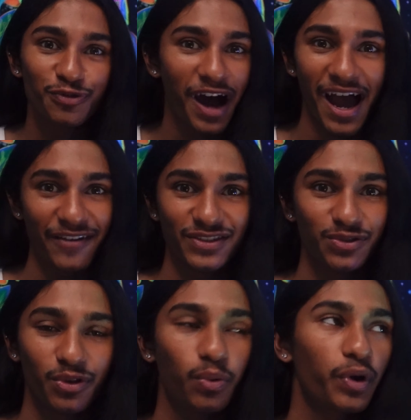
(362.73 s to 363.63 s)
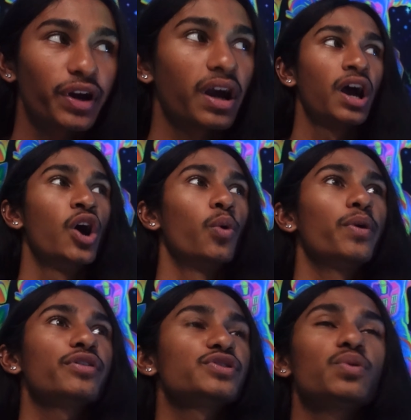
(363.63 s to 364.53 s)
not have to do the work.
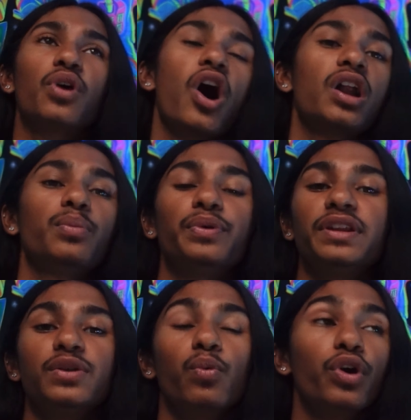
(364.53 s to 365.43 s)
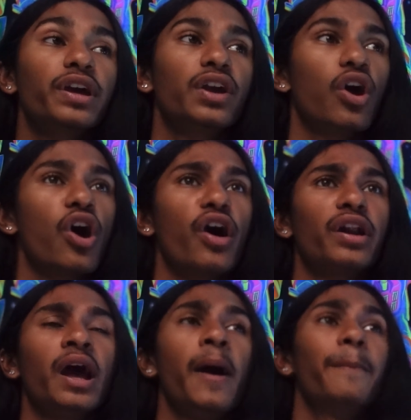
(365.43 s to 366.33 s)
We are so caught up within working hard,